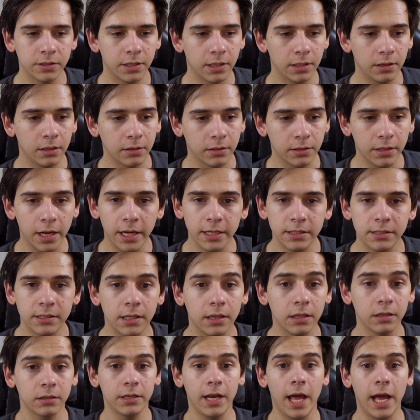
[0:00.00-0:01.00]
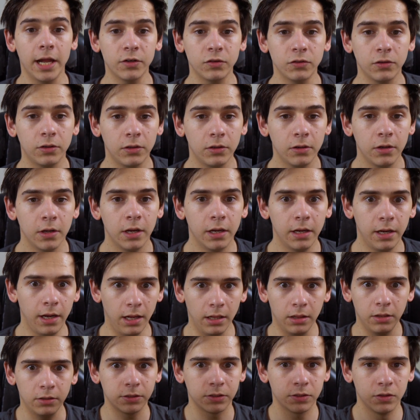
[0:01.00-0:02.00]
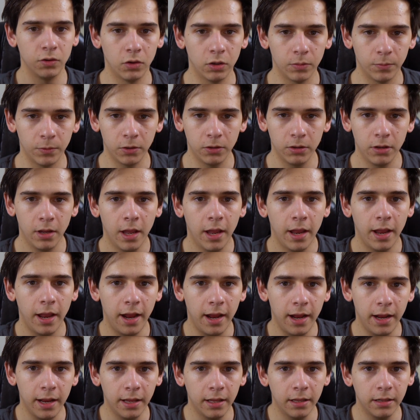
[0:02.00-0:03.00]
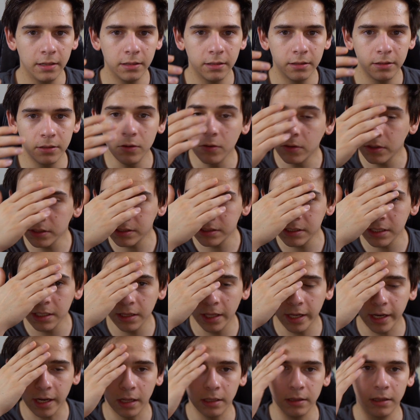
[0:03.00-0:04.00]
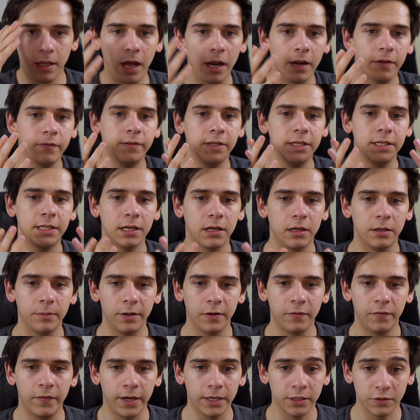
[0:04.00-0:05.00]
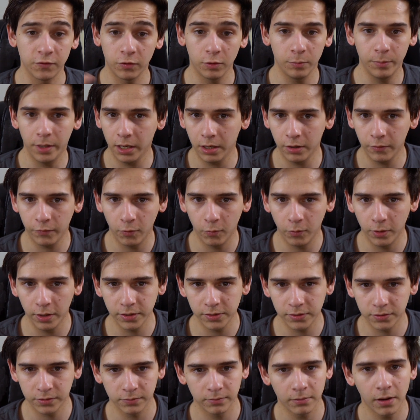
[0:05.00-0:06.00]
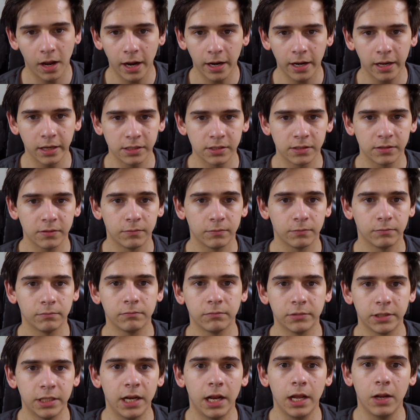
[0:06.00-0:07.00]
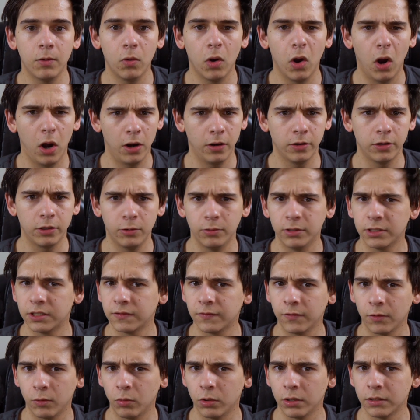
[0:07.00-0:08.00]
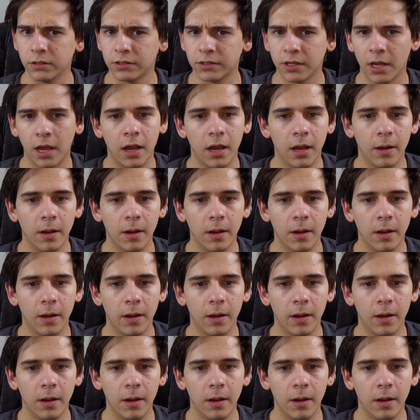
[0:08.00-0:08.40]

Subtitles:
They look nice. They look natural. It looks normal. And you could see like a lot of detail on my face. For better, for worse. I guess today we'll argue it's for worse.